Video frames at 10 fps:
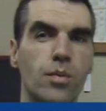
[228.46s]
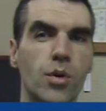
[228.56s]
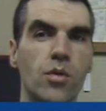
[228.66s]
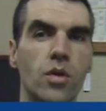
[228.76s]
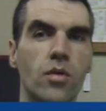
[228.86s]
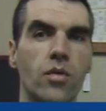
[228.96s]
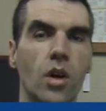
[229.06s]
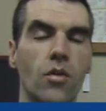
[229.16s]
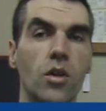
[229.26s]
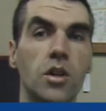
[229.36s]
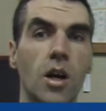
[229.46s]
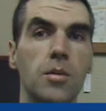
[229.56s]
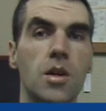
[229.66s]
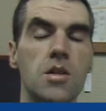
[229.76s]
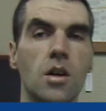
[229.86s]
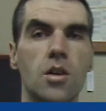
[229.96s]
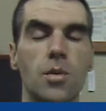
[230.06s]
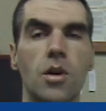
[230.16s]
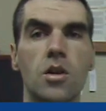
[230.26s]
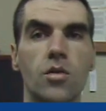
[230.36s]
proof of full-time teaching
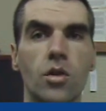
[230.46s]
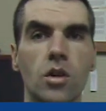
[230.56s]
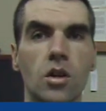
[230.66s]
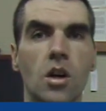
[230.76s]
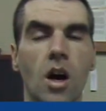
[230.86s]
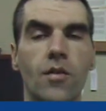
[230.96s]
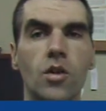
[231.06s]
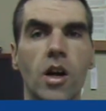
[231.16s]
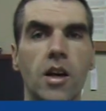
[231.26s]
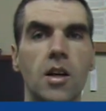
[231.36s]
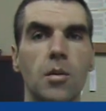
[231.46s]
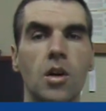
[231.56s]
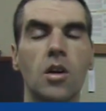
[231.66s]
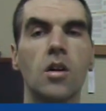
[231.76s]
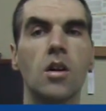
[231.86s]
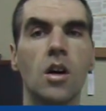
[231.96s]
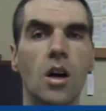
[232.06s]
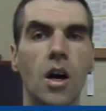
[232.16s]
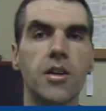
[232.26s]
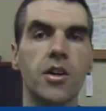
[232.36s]
experience for a full academic year
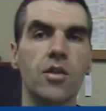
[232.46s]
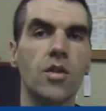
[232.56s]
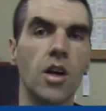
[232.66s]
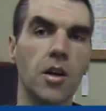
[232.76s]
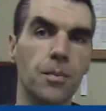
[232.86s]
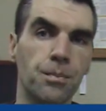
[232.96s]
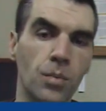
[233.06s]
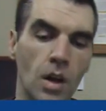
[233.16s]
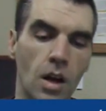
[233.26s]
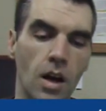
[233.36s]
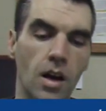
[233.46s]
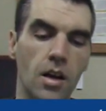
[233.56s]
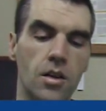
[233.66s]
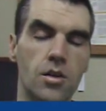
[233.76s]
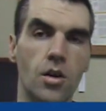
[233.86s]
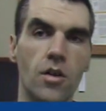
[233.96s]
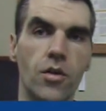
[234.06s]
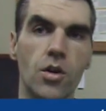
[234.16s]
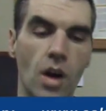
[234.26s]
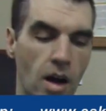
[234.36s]
until you've done it. So
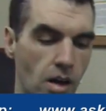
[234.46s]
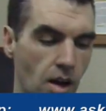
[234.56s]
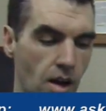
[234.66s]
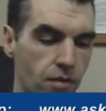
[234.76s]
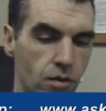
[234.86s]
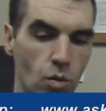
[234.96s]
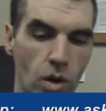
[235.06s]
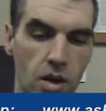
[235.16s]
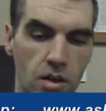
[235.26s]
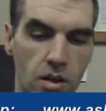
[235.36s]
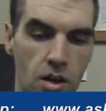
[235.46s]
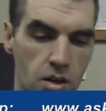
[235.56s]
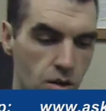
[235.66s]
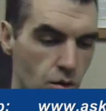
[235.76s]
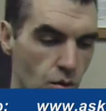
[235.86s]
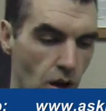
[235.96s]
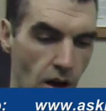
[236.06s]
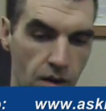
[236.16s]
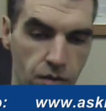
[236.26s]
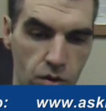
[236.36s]
if you have to wait, then you
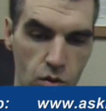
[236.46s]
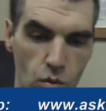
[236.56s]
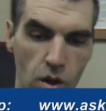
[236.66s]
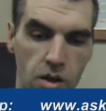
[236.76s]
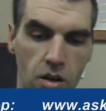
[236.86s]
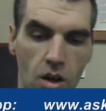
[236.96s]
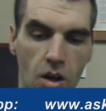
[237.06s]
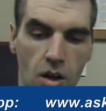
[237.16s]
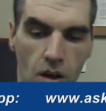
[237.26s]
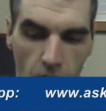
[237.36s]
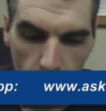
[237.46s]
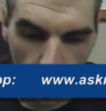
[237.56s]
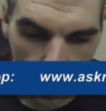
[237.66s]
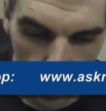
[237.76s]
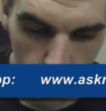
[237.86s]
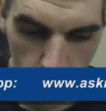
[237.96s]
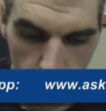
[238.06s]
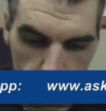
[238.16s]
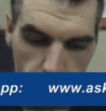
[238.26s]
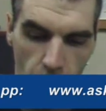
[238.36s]
have to wait.
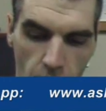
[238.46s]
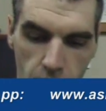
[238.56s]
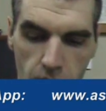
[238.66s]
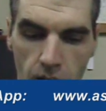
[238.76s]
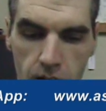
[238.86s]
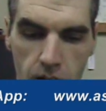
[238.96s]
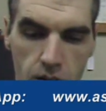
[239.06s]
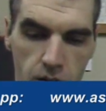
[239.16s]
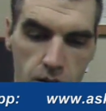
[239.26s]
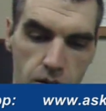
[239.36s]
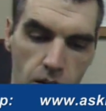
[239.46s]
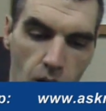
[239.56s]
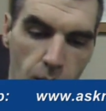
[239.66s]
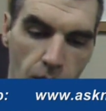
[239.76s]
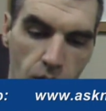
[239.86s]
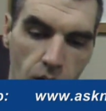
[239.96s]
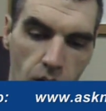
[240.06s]
That is about